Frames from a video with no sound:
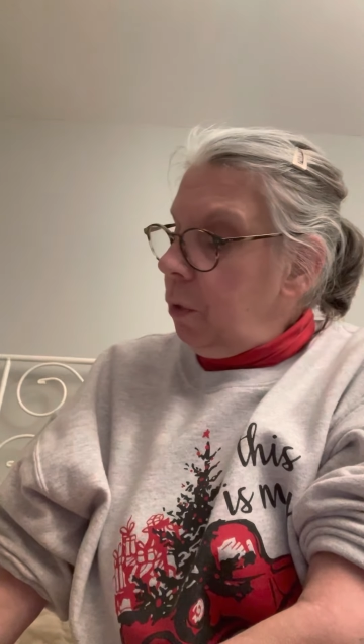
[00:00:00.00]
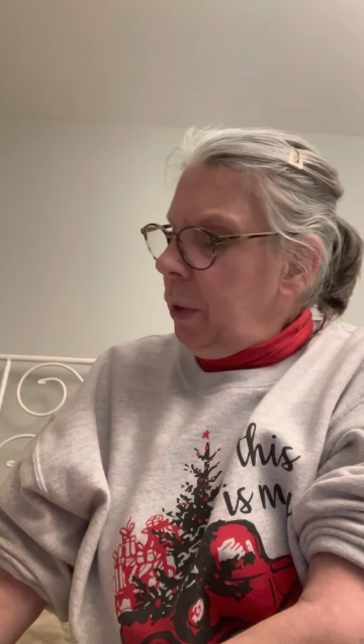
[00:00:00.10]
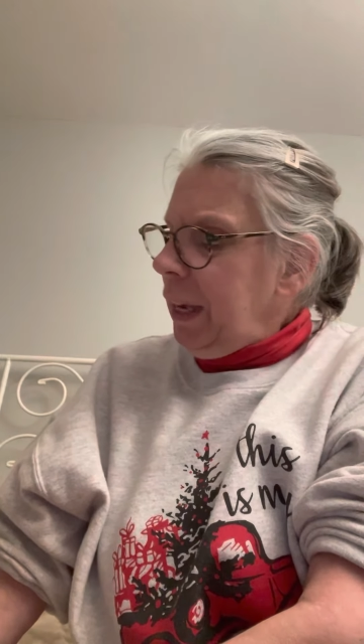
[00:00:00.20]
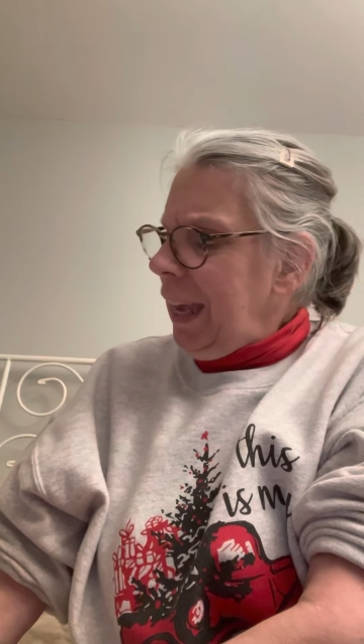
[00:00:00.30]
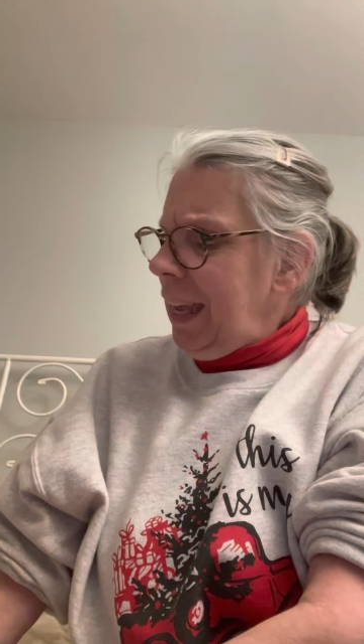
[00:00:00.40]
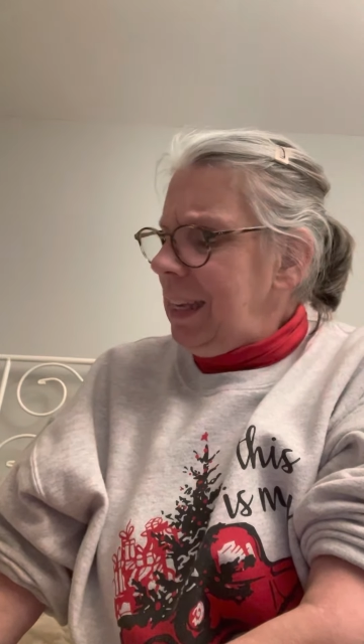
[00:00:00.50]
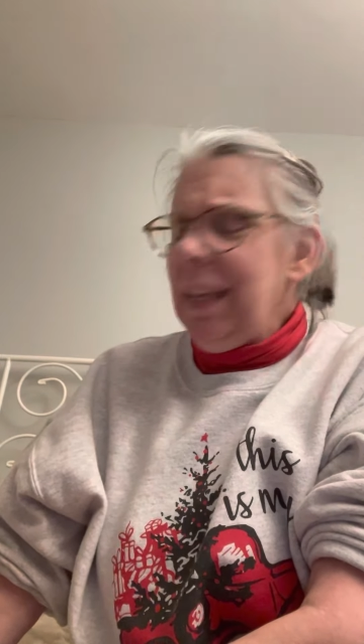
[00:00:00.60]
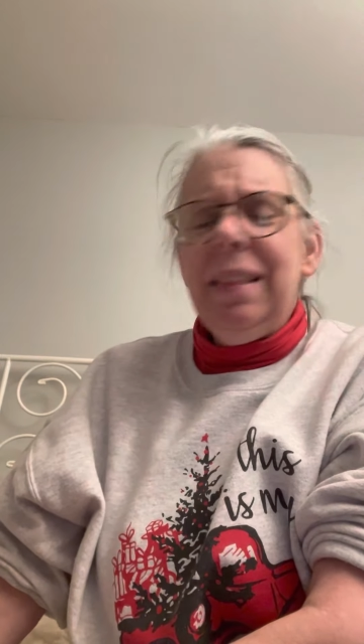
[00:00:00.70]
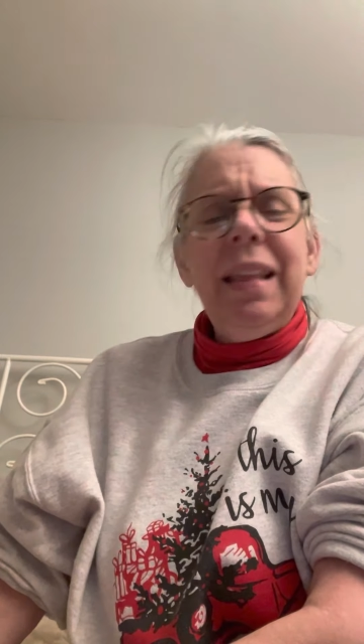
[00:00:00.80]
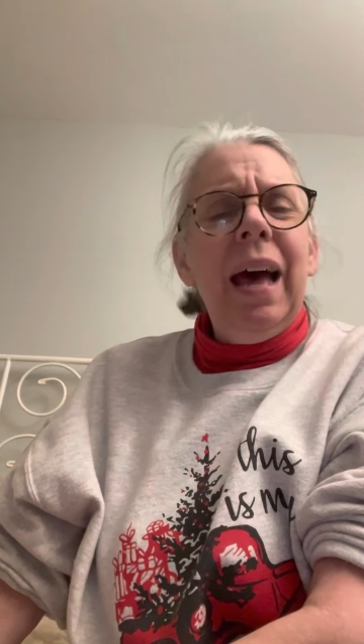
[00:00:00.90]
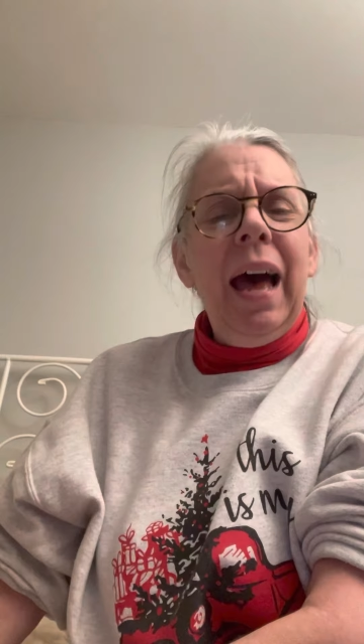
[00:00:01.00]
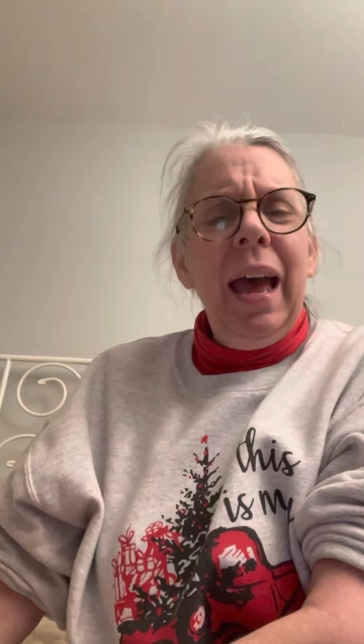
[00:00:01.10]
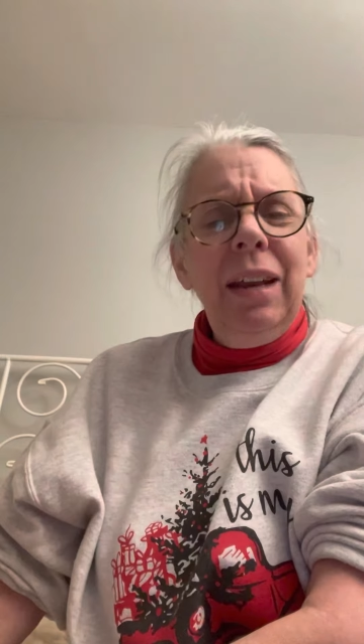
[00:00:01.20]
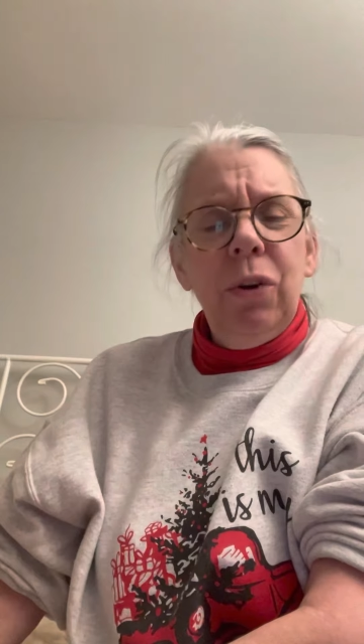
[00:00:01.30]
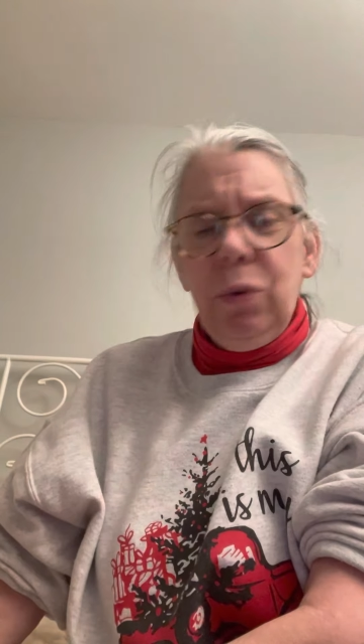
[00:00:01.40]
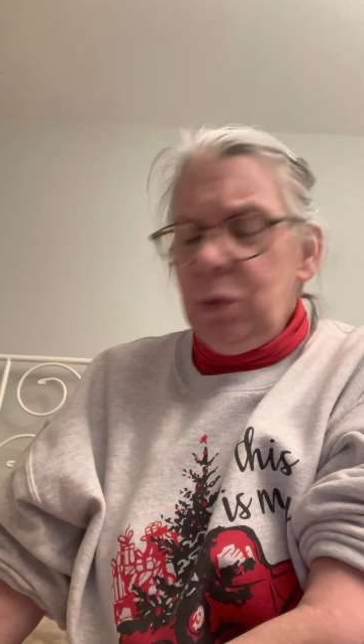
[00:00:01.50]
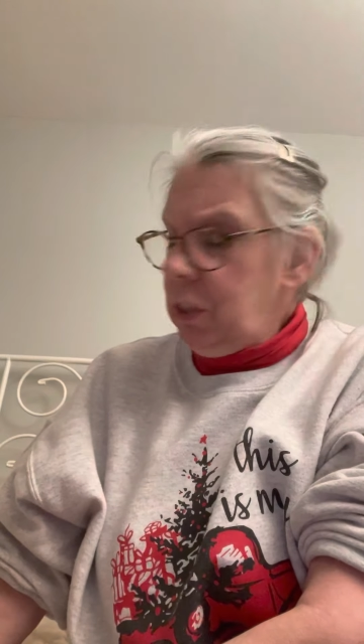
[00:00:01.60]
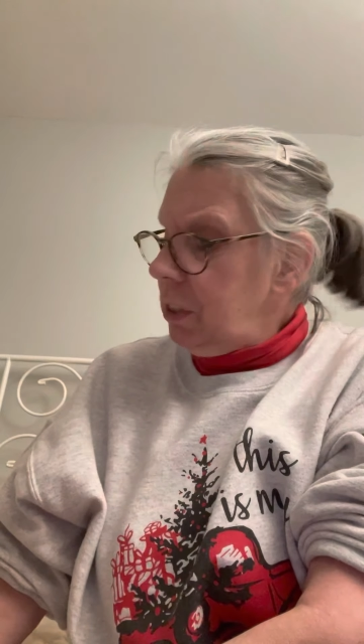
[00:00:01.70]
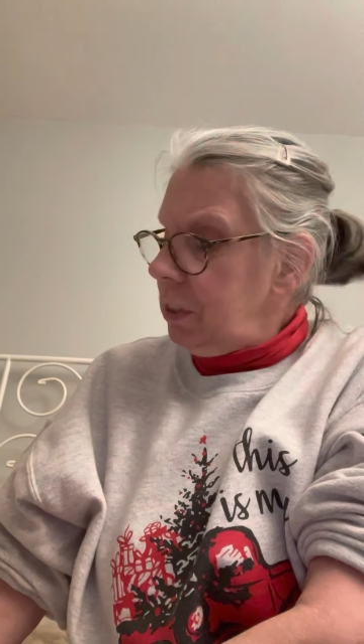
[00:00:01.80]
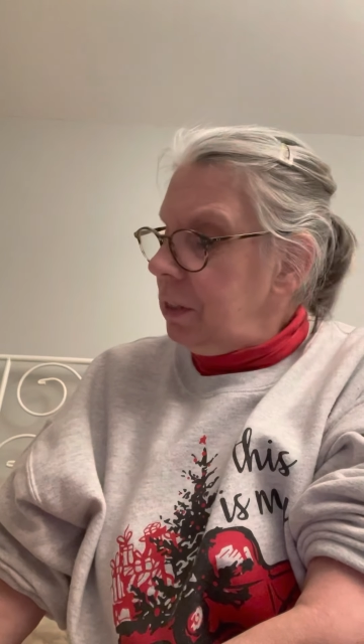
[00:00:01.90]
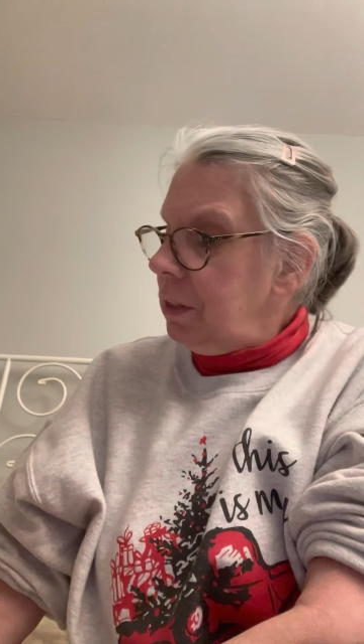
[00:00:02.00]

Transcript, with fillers: we can't hit the high notes.